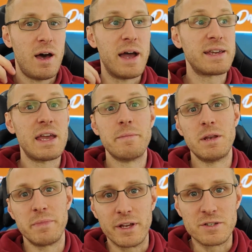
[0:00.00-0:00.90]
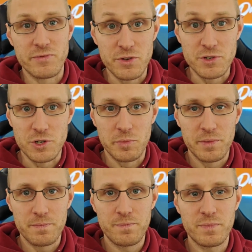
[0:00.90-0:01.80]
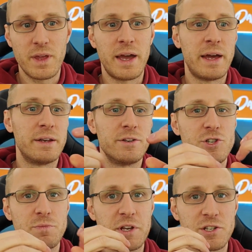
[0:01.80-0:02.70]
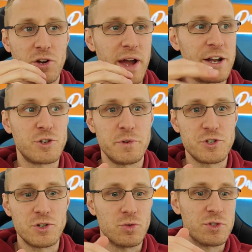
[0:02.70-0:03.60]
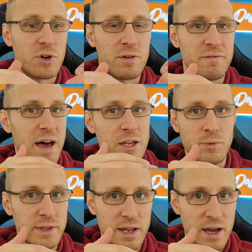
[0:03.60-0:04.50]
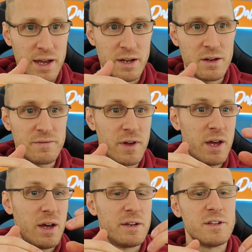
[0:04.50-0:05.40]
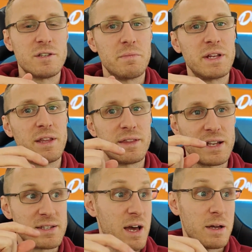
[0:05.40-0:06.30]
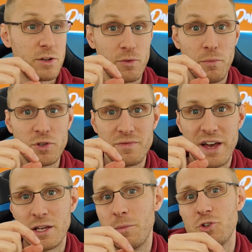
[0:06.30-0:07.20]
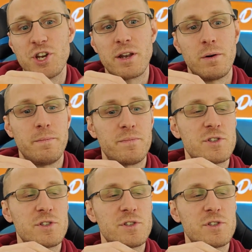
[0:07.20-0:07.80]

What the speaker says: I came in because of YouTube. And just because our attribution tools aren't valuing that high enough doesn't mean that that's not your most valuable channel.